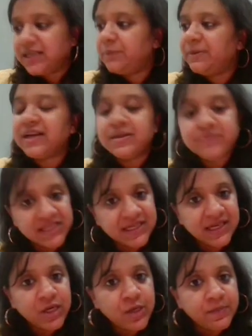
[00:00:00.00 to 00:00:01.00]
becomes an
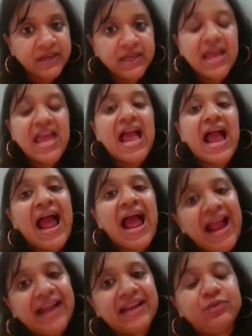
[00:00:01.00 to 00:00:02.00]
agreement.
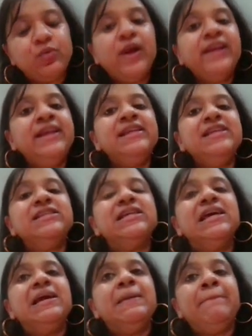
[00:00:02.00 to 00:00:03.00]
And when it is
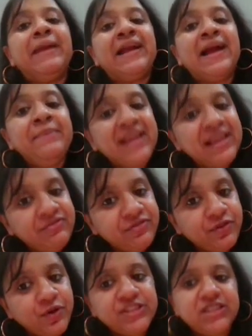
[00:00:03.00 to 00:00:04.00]
becoming
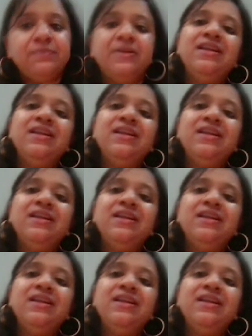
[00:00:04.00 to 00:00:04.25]
enforceable,